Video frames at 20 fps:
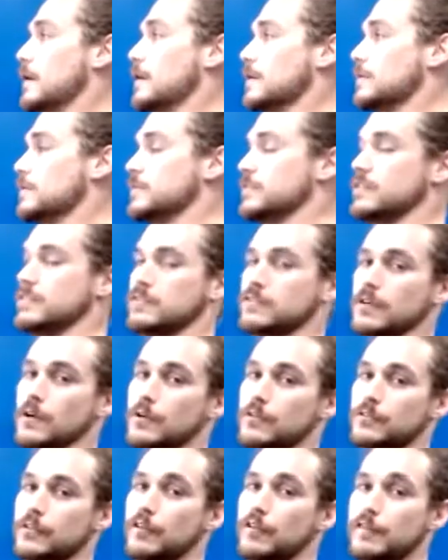which is
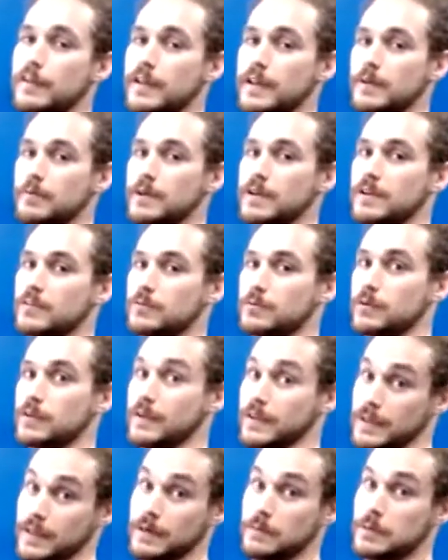also fitting because we're
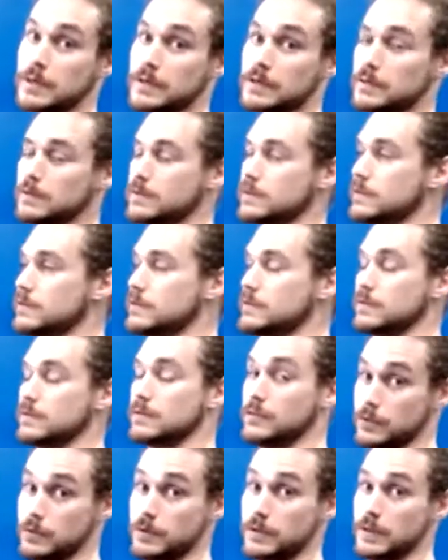in a boat,
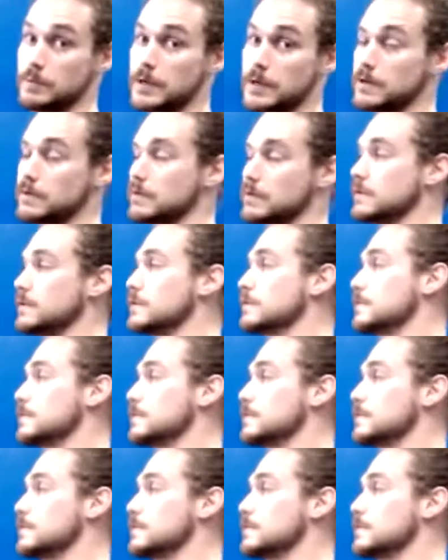doing the boat.